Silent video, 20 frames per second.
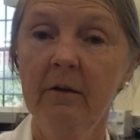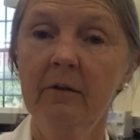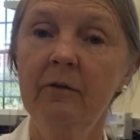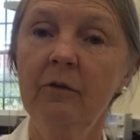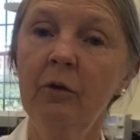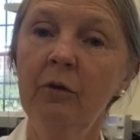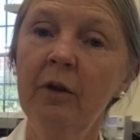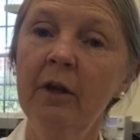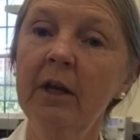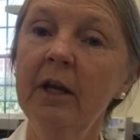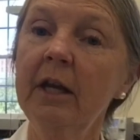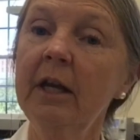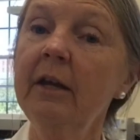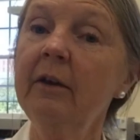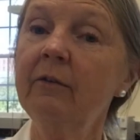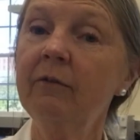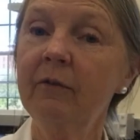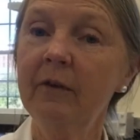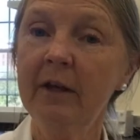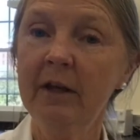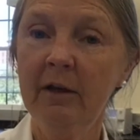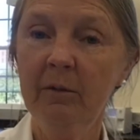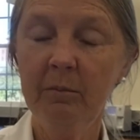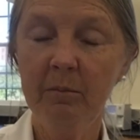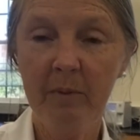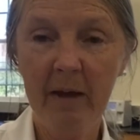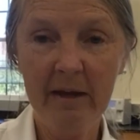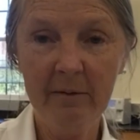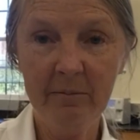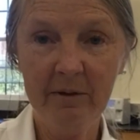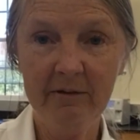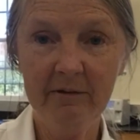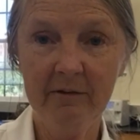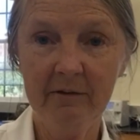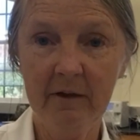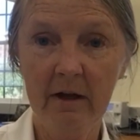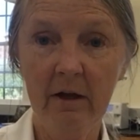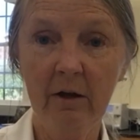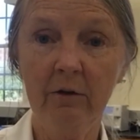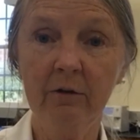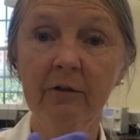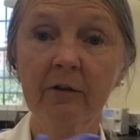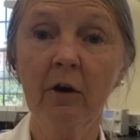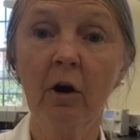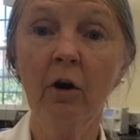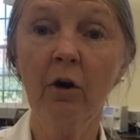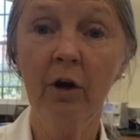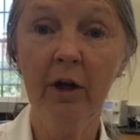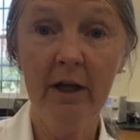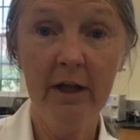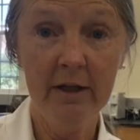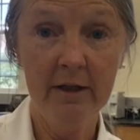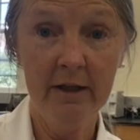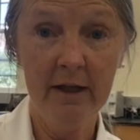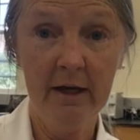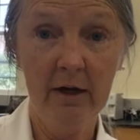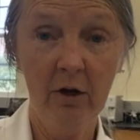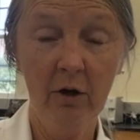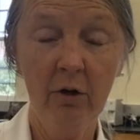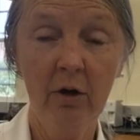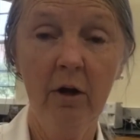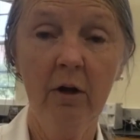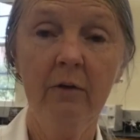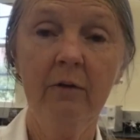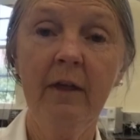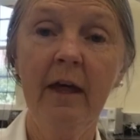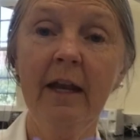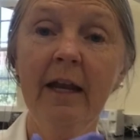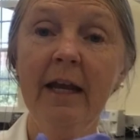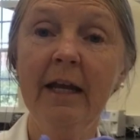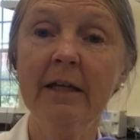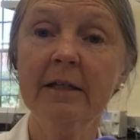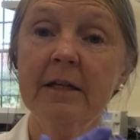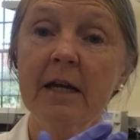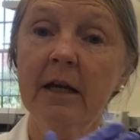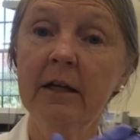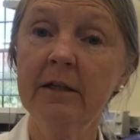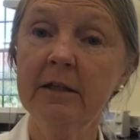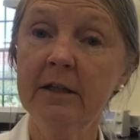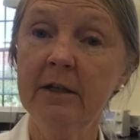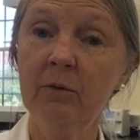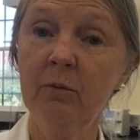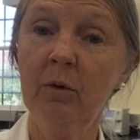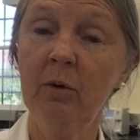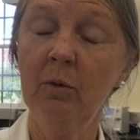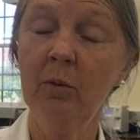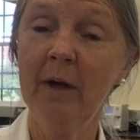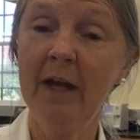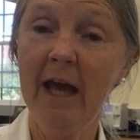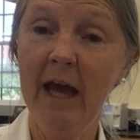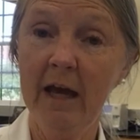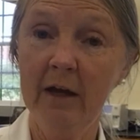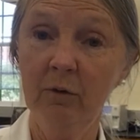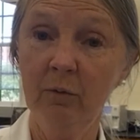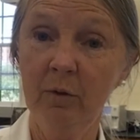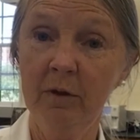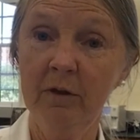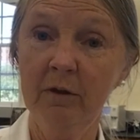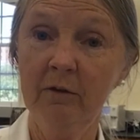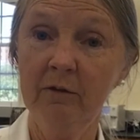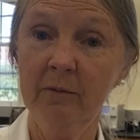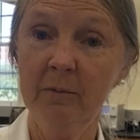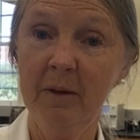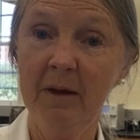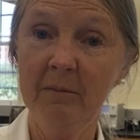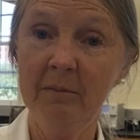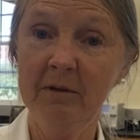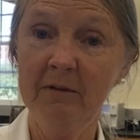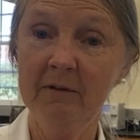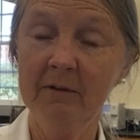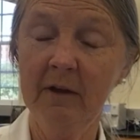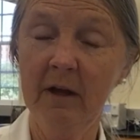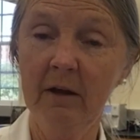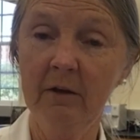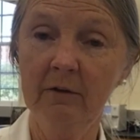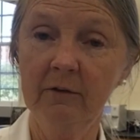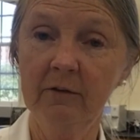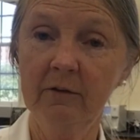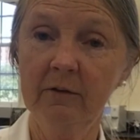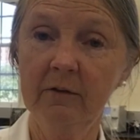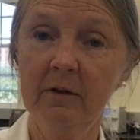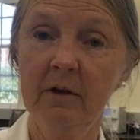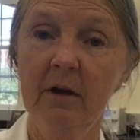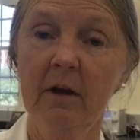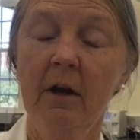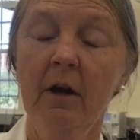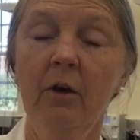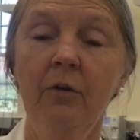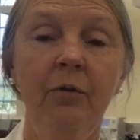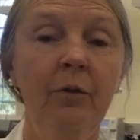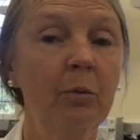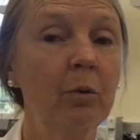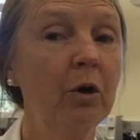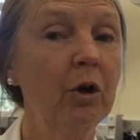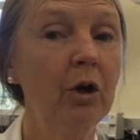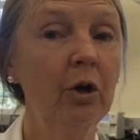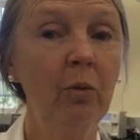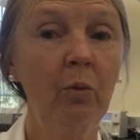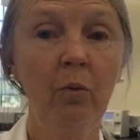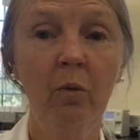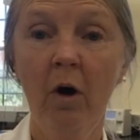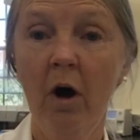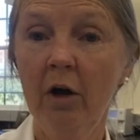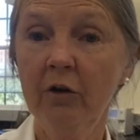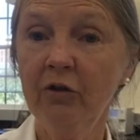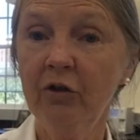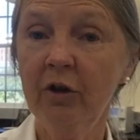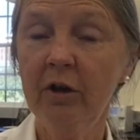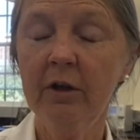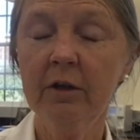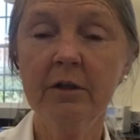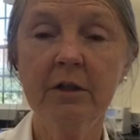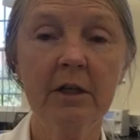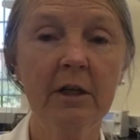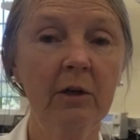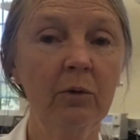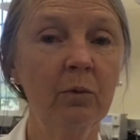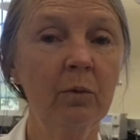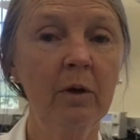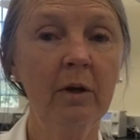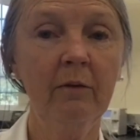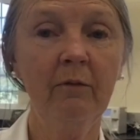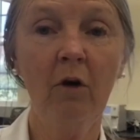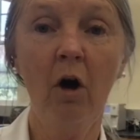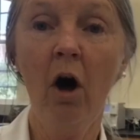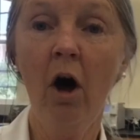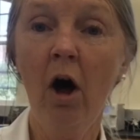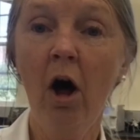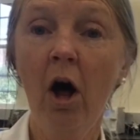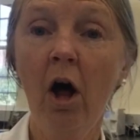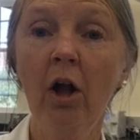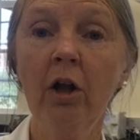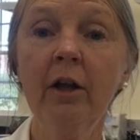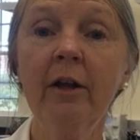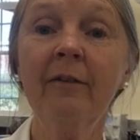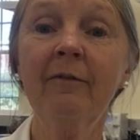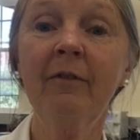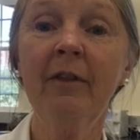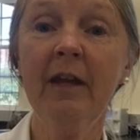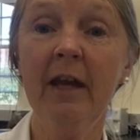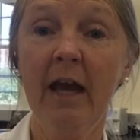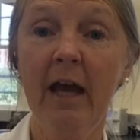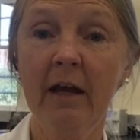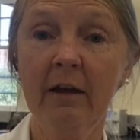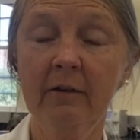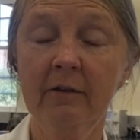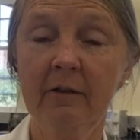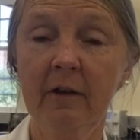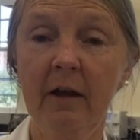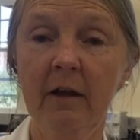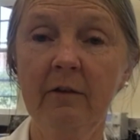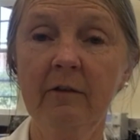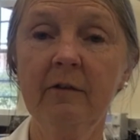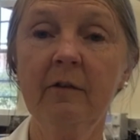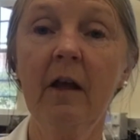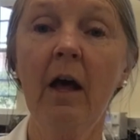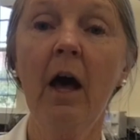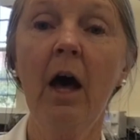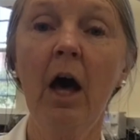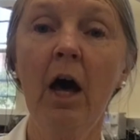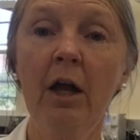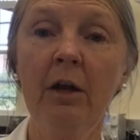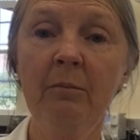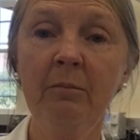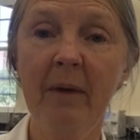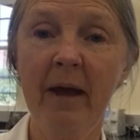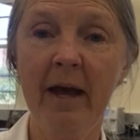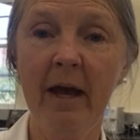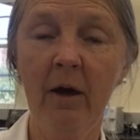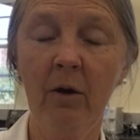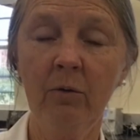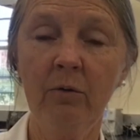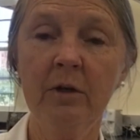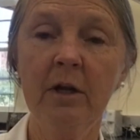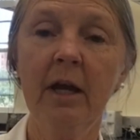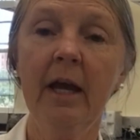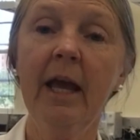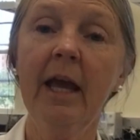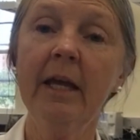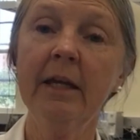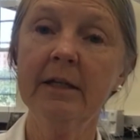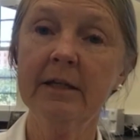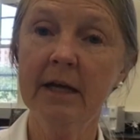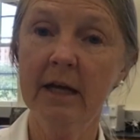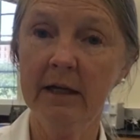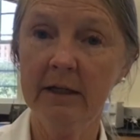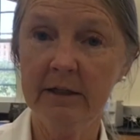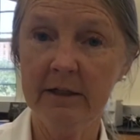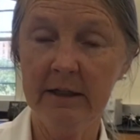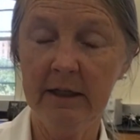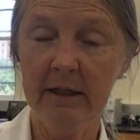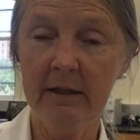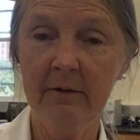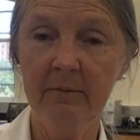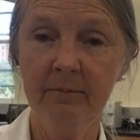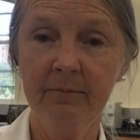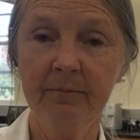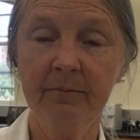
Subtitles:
so that if any baby cells are in there, that anti-D will react with those baby cells. Then we're going to wash it to get rid of all of the excess unbound anti-D.